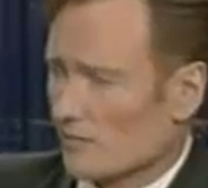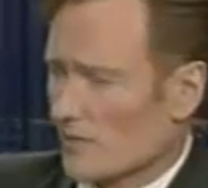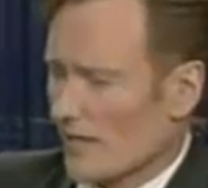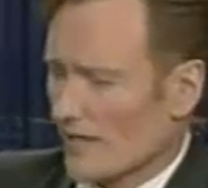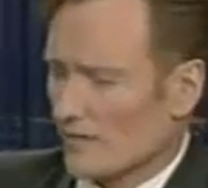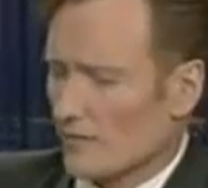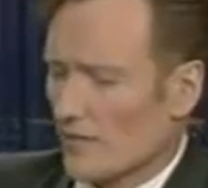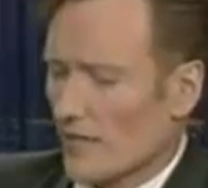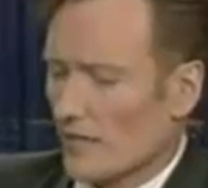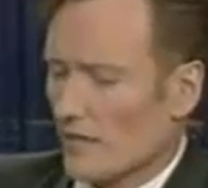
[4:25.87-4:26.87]
I can
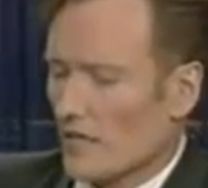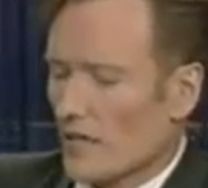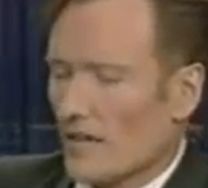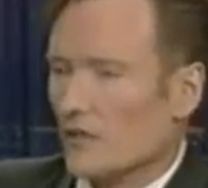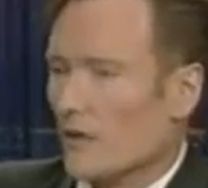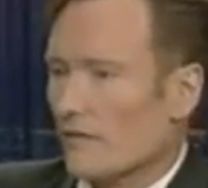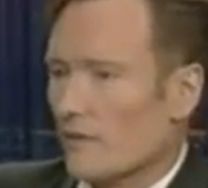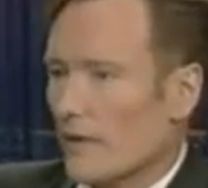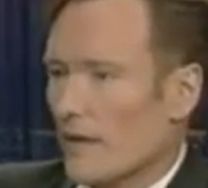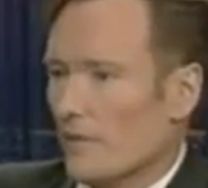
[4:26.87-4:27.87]
do that. And you have
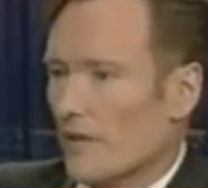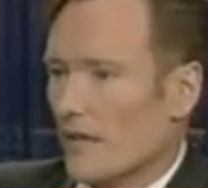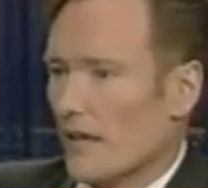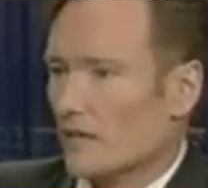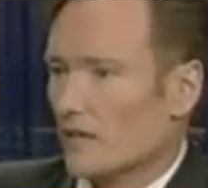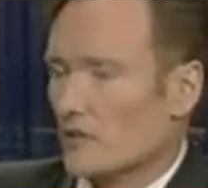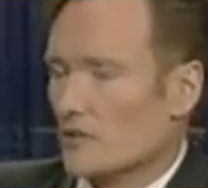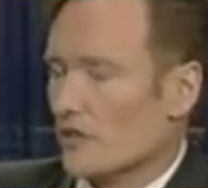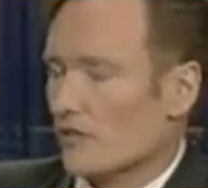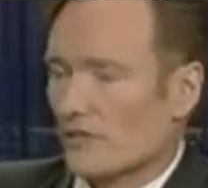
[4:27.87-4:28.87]
the baby, and
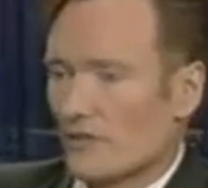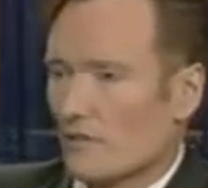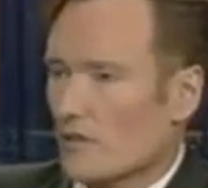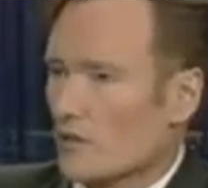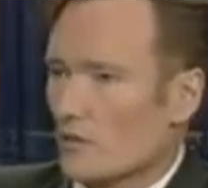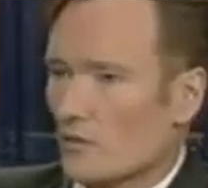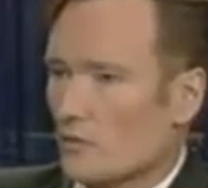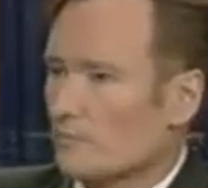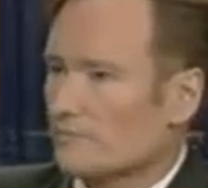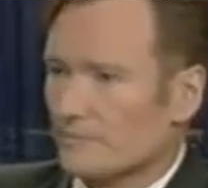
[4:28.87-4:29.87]

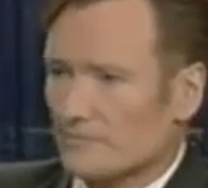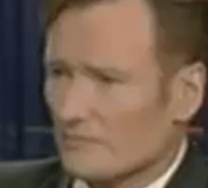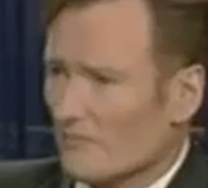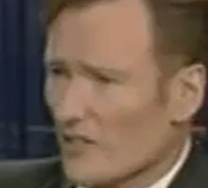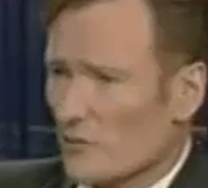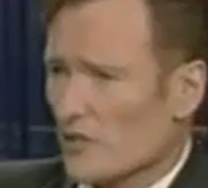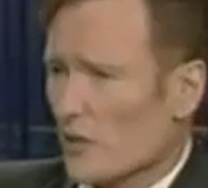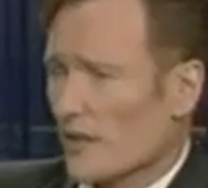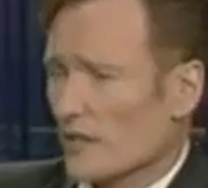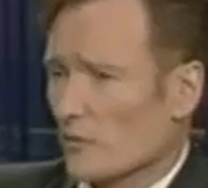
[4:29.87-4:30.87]
there was
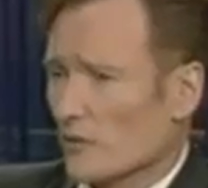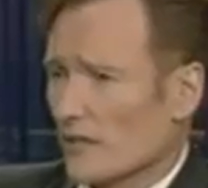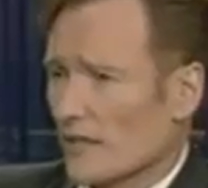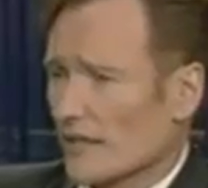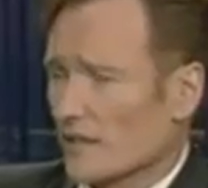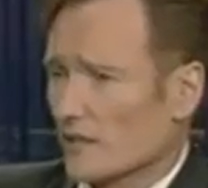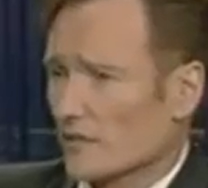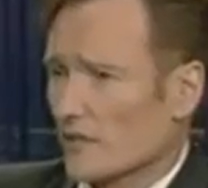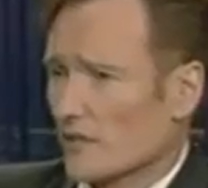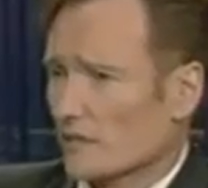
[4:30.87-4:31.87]
no way in the world I could
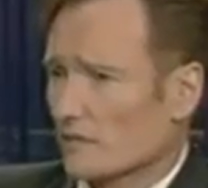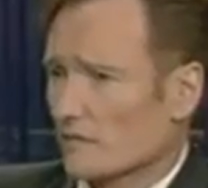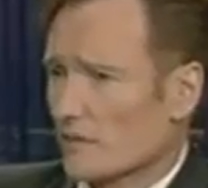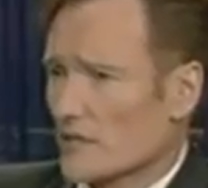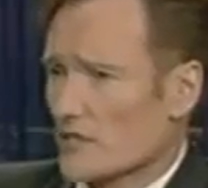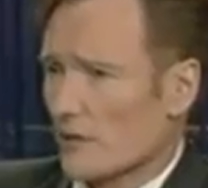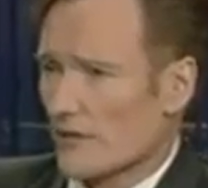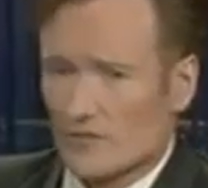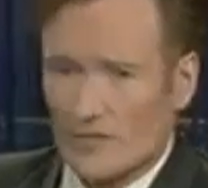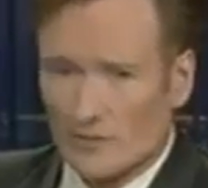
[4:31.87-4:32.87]
have done a show
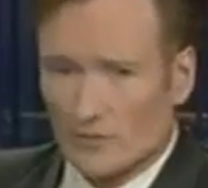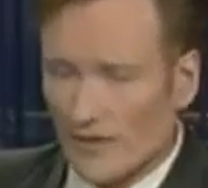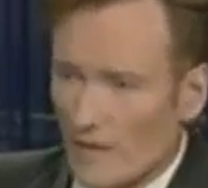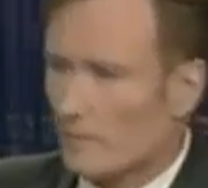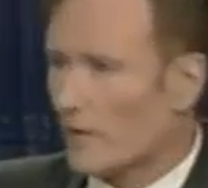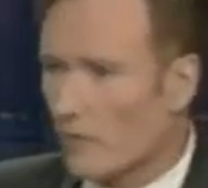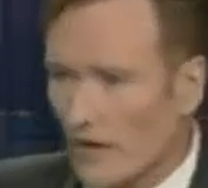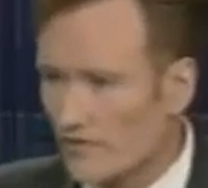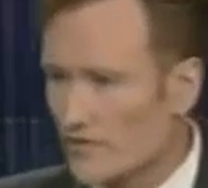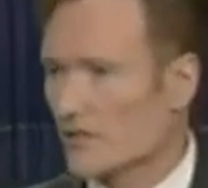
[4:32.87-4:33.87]
yesterday between helping my
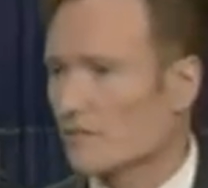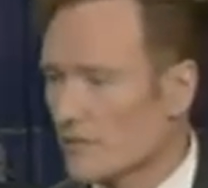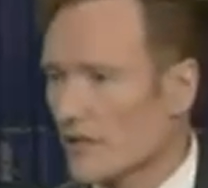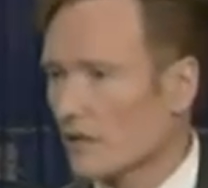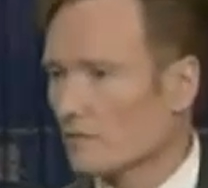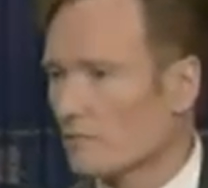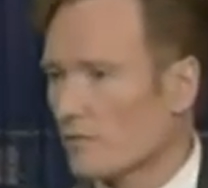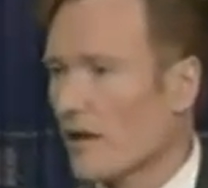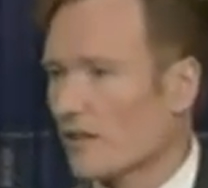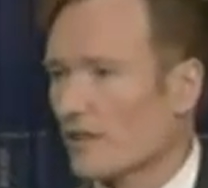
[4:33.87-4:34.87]
wife and just, you know,
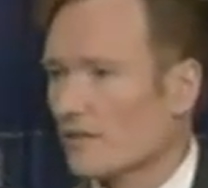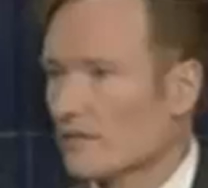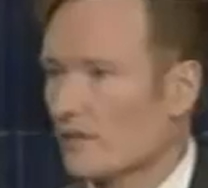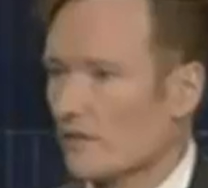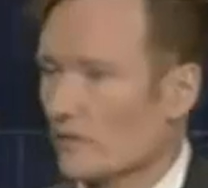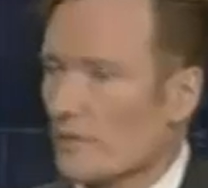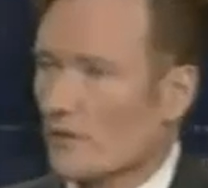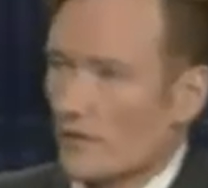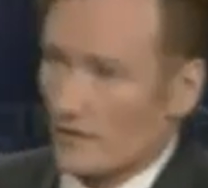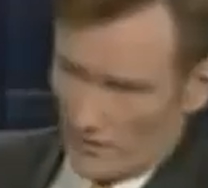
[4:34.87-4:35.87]
processing this
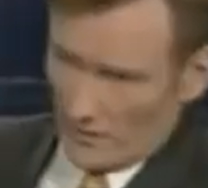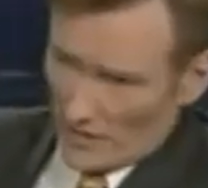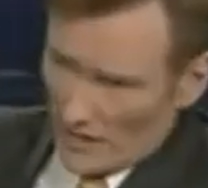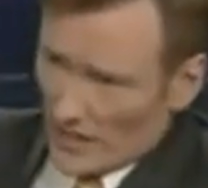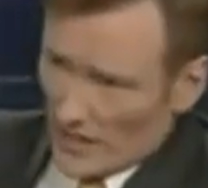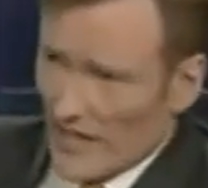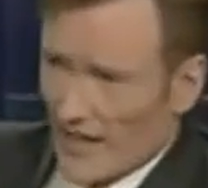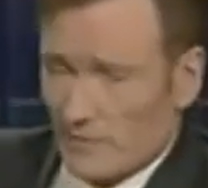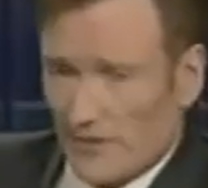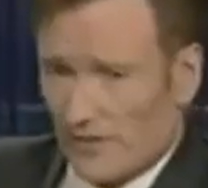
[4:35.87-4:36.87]
experience. And
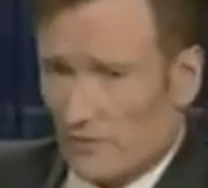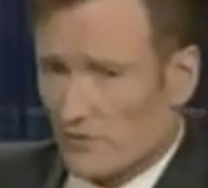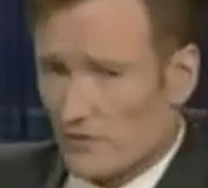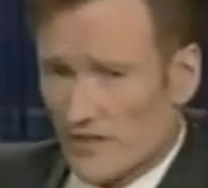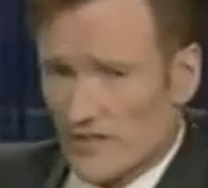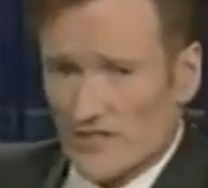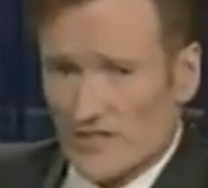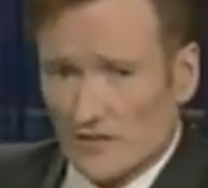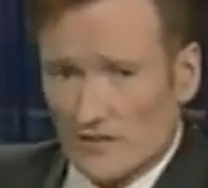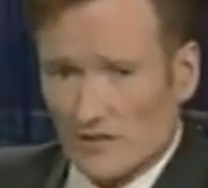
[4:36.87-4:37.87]
NBC they just
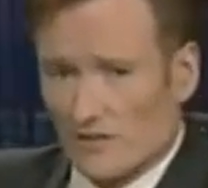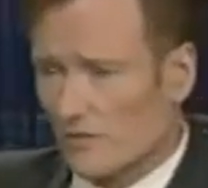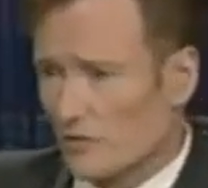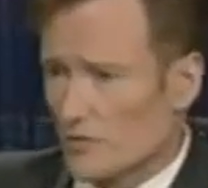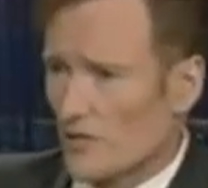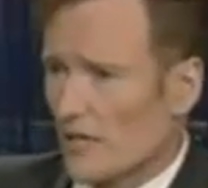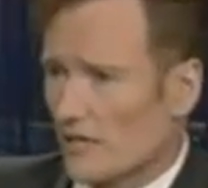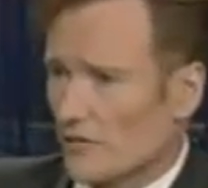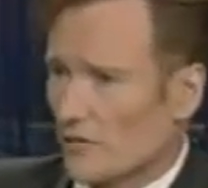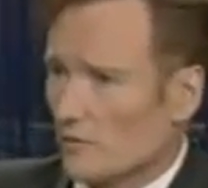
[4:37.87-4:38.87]
said, look, do what you got
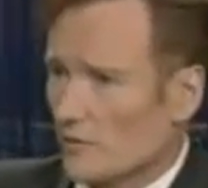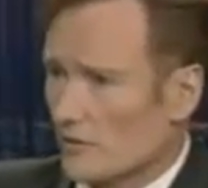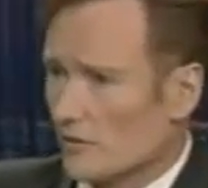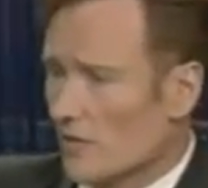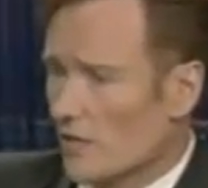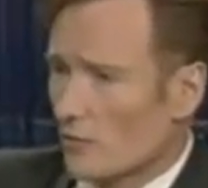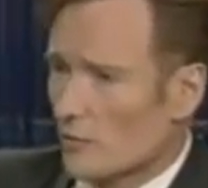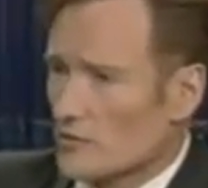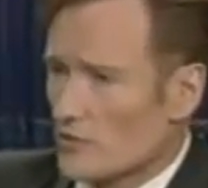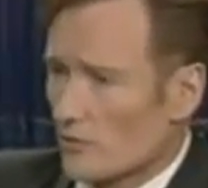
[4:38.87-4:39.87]
to do, and
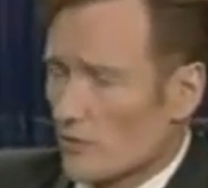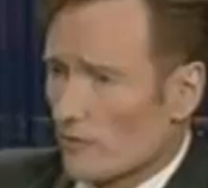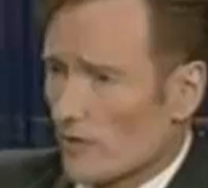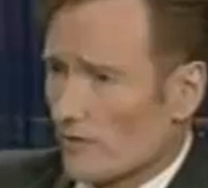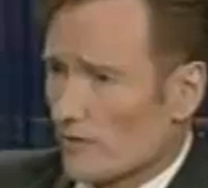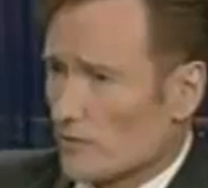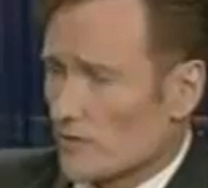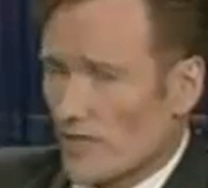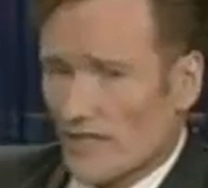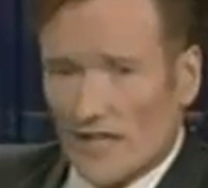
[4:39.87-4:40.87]
we'll show reruns, and we'll
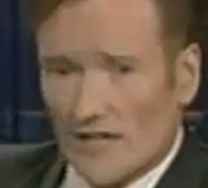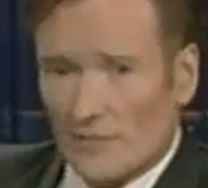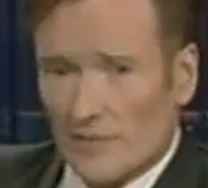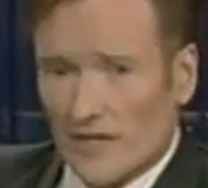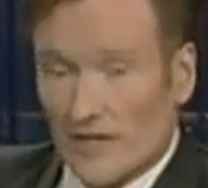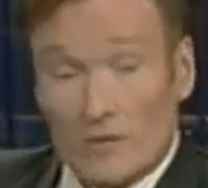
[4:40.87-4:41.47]
just take it out of your pay.